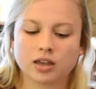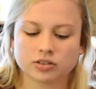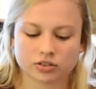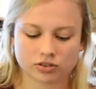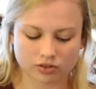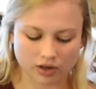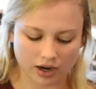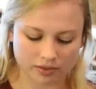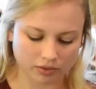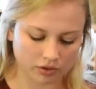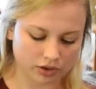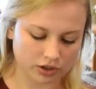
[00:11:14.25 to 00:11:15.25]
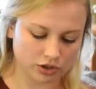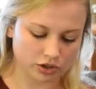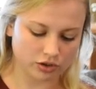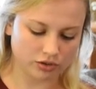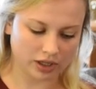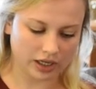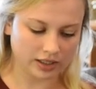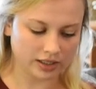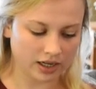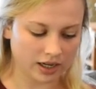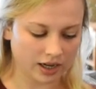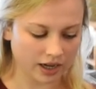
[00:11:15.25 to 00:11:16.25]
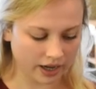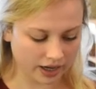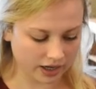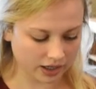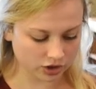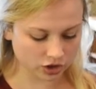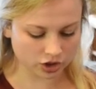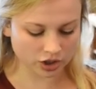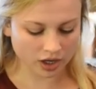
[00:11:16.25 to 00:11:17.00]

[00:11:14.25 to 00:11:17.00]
So I'm going to attach